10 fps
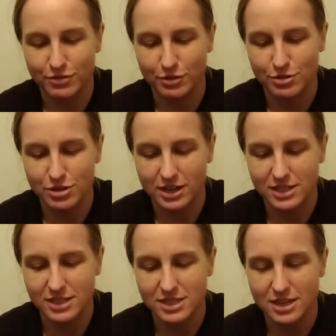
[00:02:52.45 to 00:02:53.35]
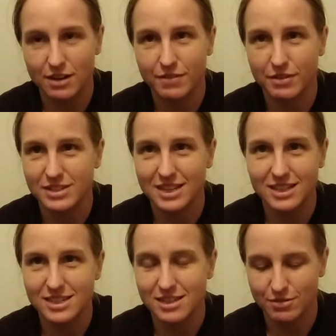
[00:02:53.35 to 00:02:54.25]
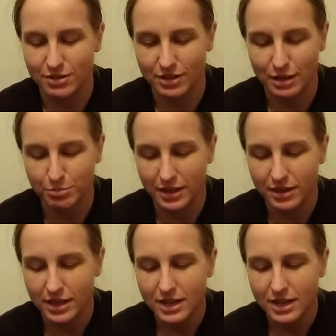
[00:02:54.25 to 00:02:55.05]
food trucks and stuff, I was like, this isn't real camping.